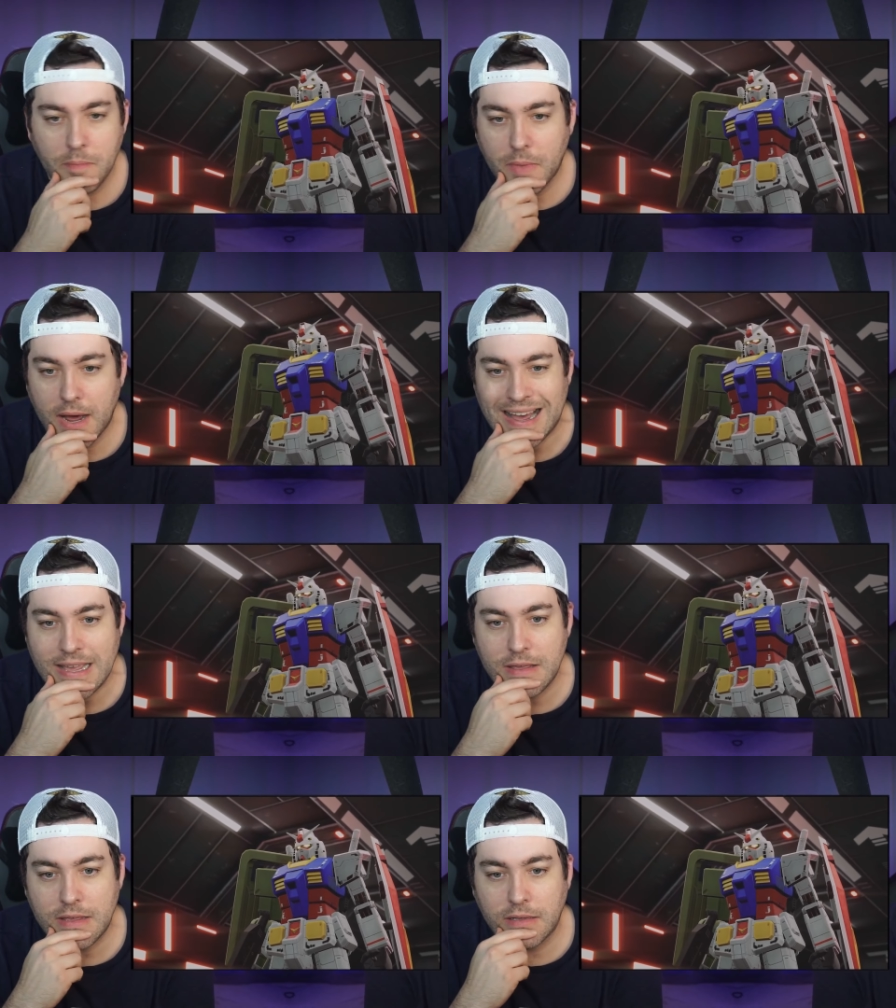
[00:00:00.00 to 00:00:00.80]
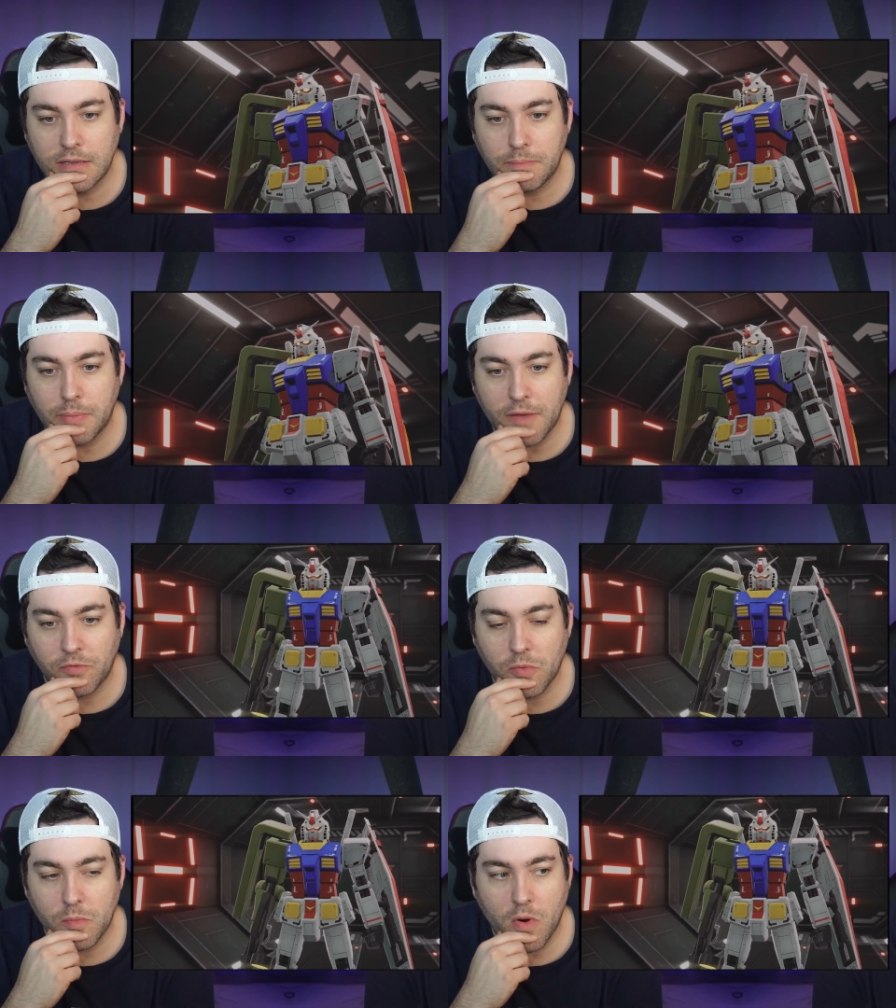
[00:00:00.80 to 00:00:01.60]
My
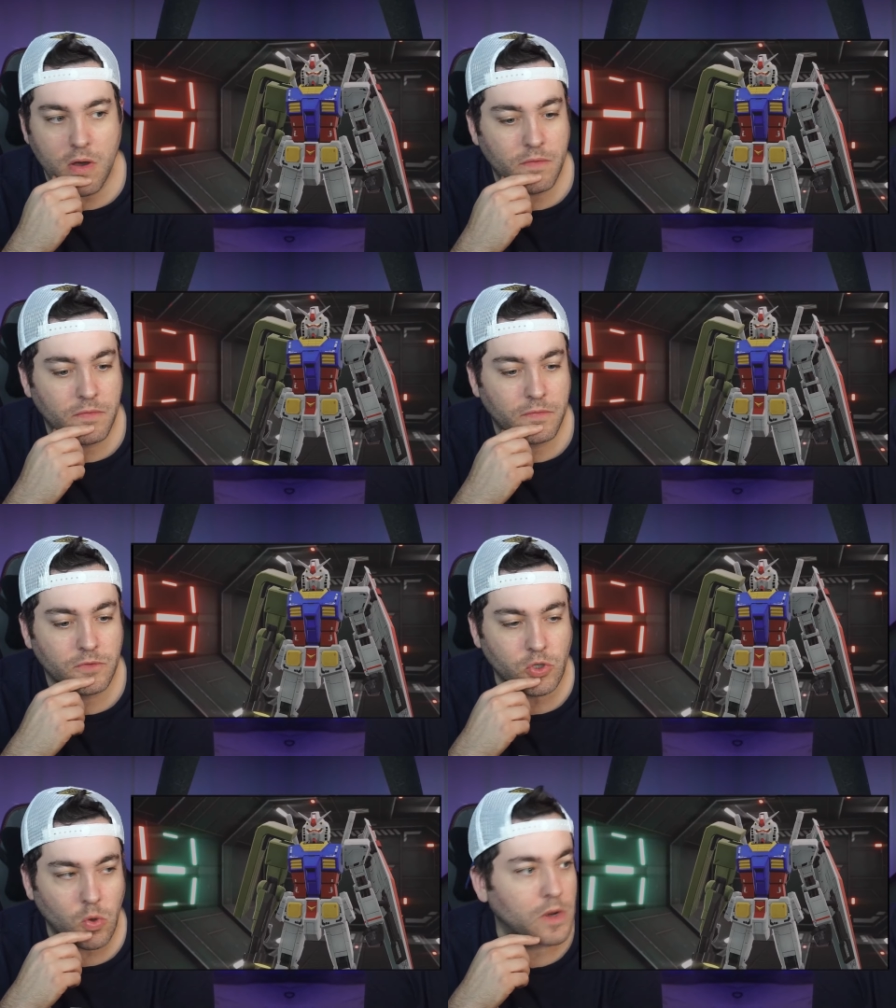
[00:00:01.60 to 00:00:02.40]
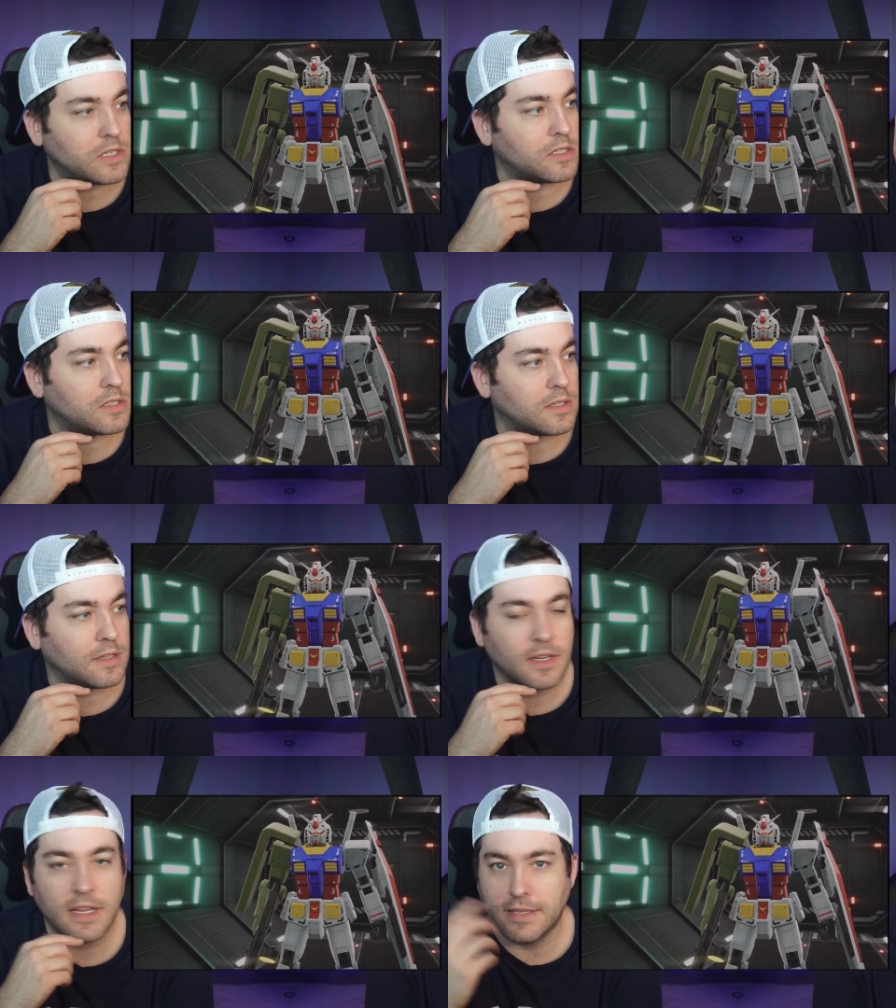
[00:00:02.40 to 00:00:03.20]
platform of
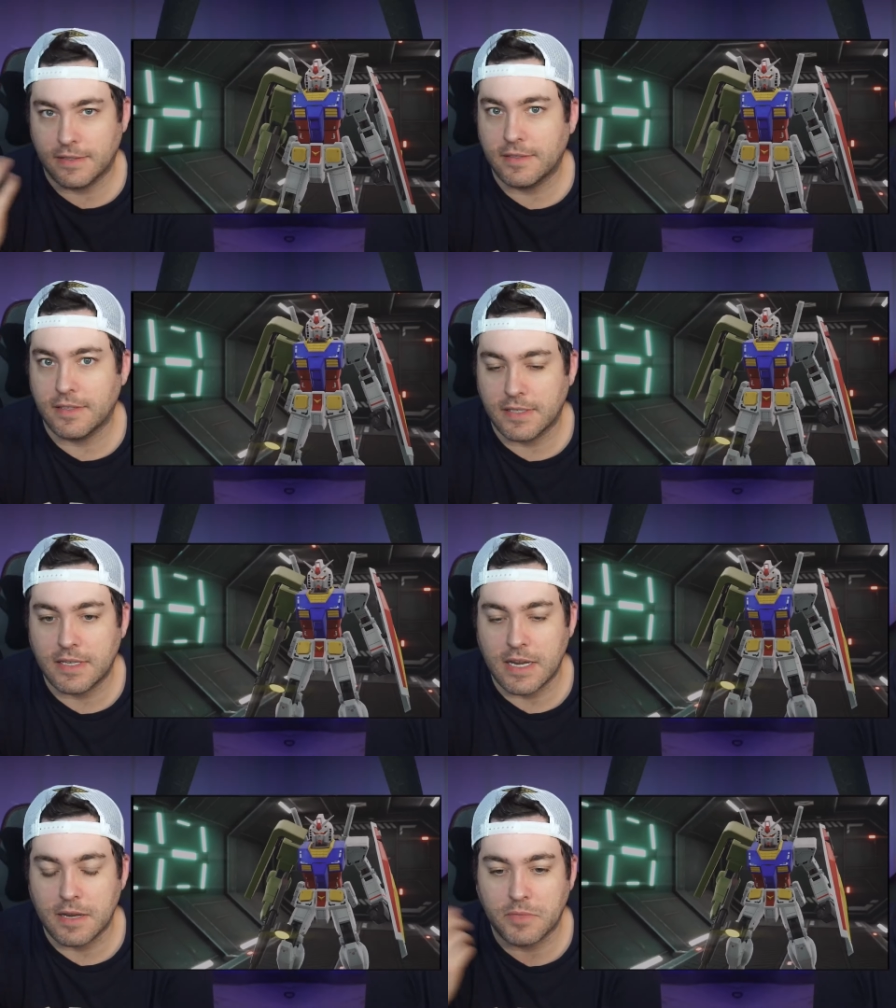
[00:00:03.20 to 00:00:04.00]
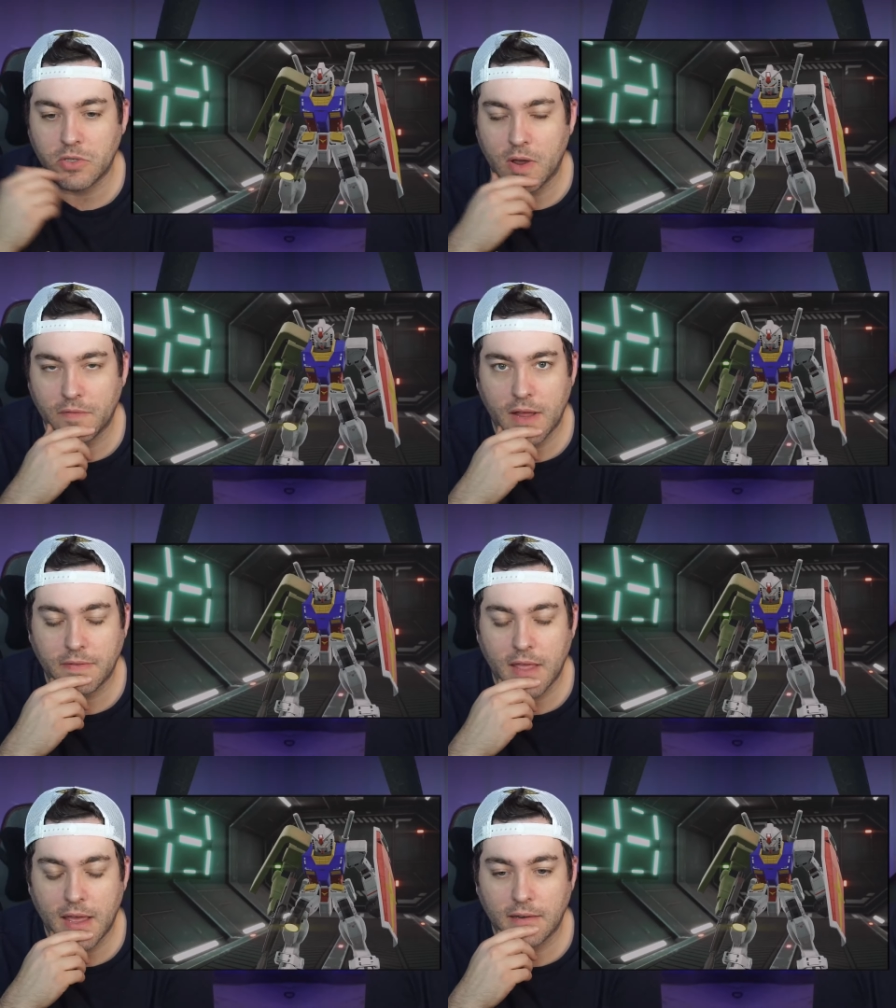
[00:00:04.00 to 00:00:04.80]
choice is Steam, so I've
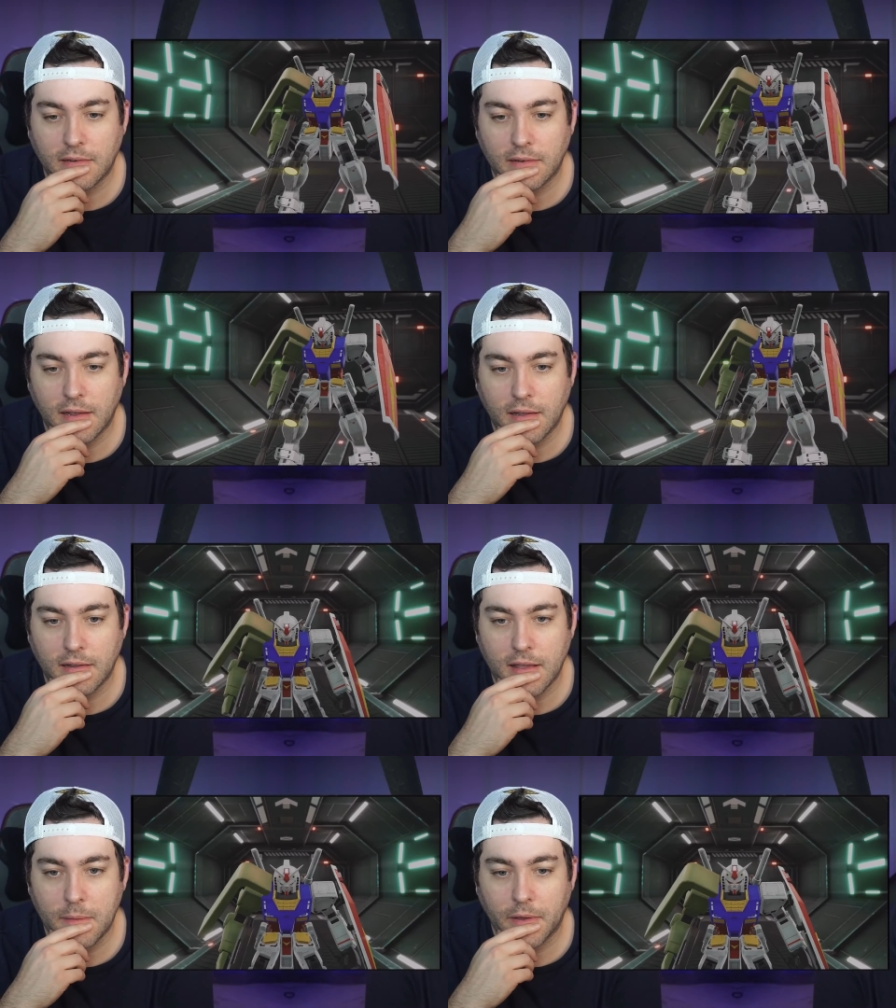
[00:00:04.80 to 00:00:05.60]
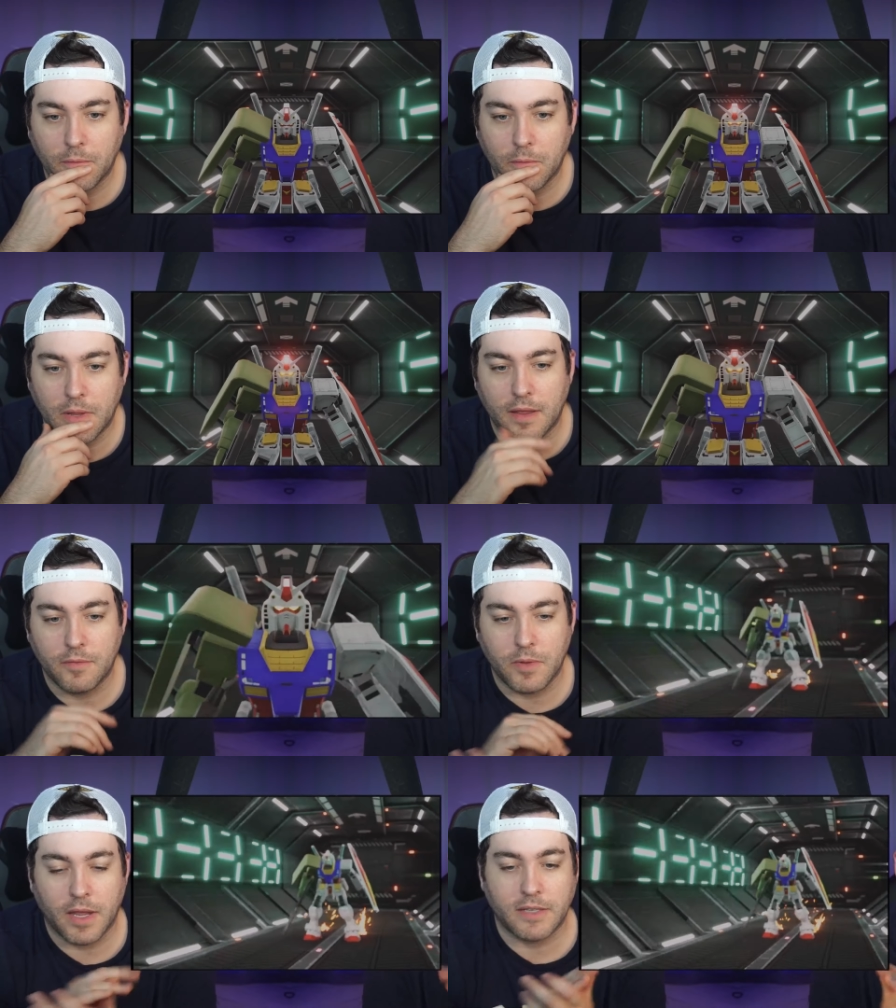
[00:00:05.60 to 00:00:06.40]
got that coming when
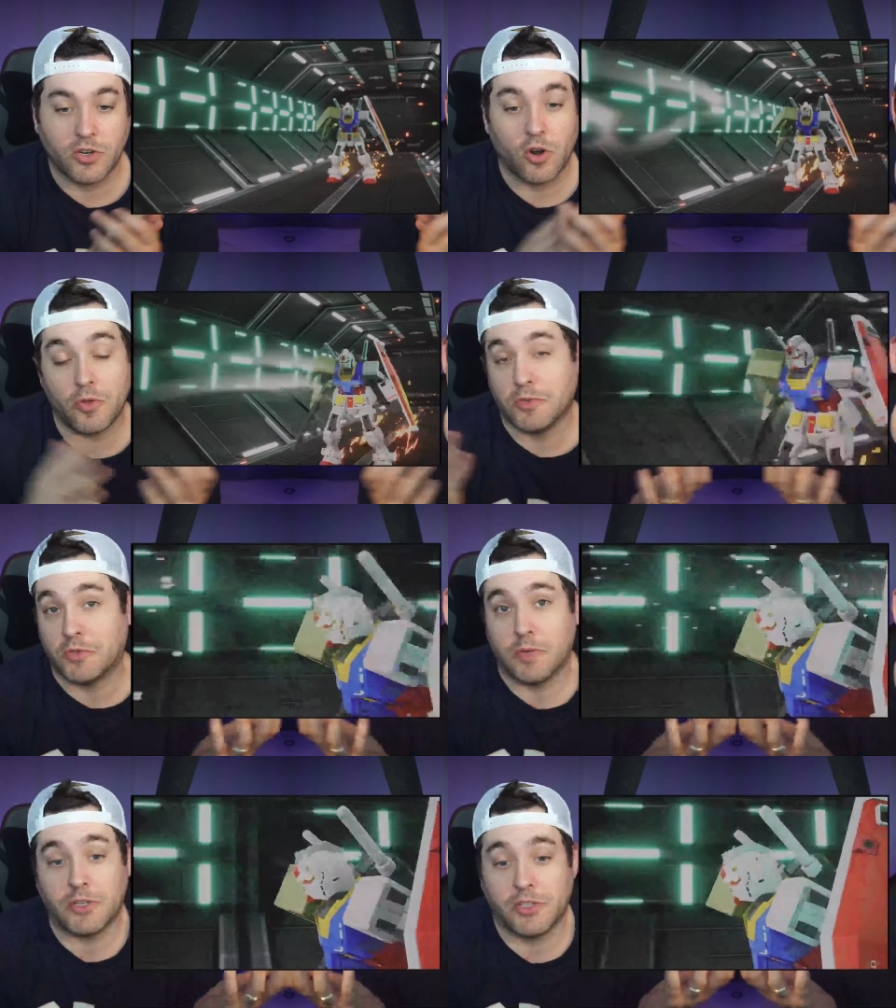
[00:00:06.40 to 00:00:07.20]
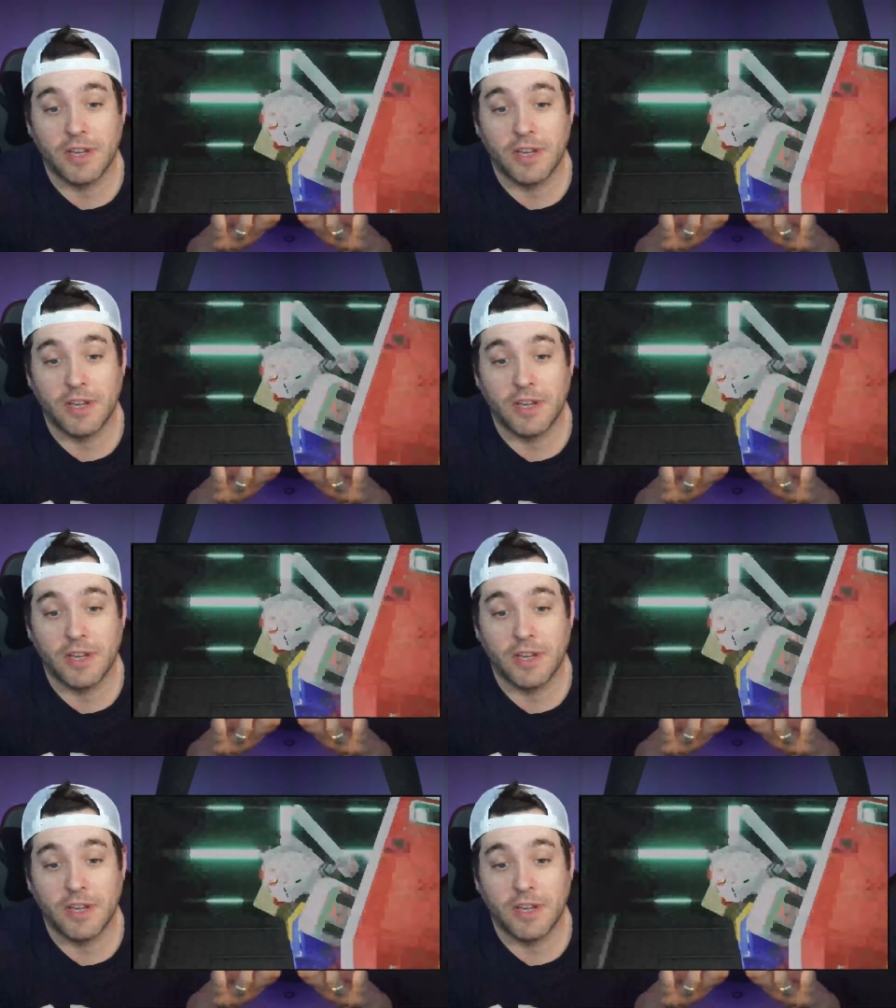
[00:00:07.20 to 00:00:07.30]
that gets here. Although Switch